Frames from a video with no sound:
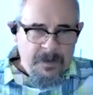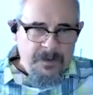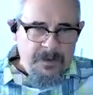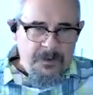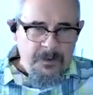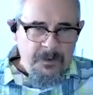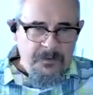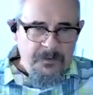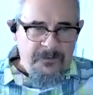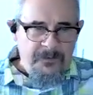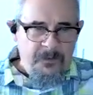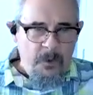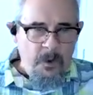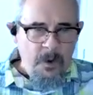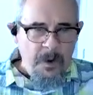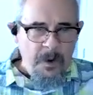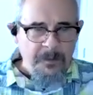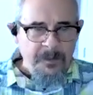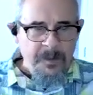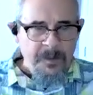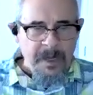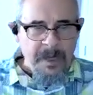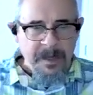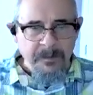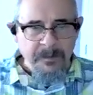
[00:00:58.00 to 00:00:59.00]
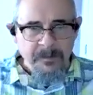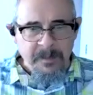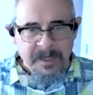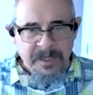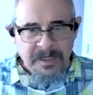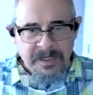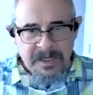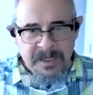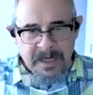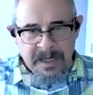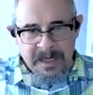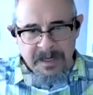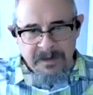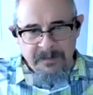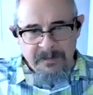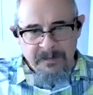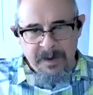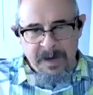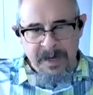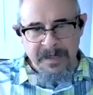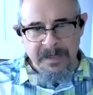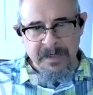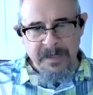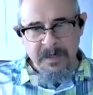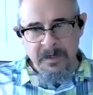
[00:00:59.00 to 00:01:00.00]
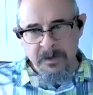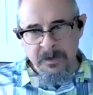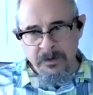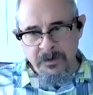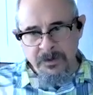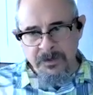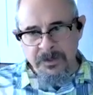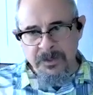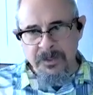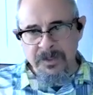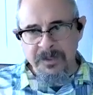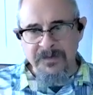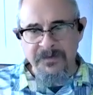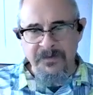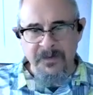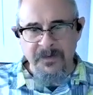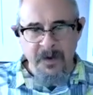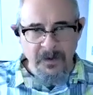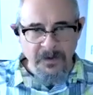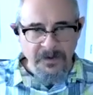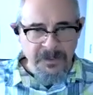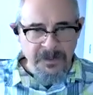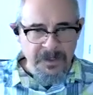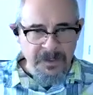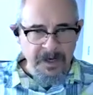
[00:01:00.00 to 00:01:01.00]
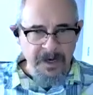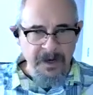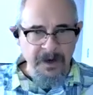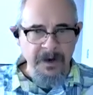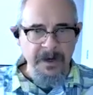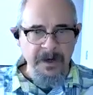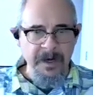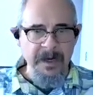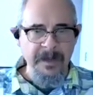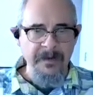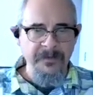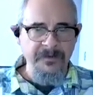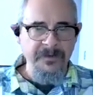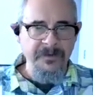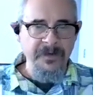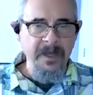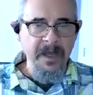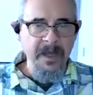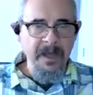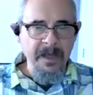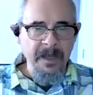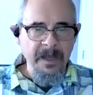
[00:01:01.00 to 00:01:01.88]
to avoid being misled by delusions, false narratives,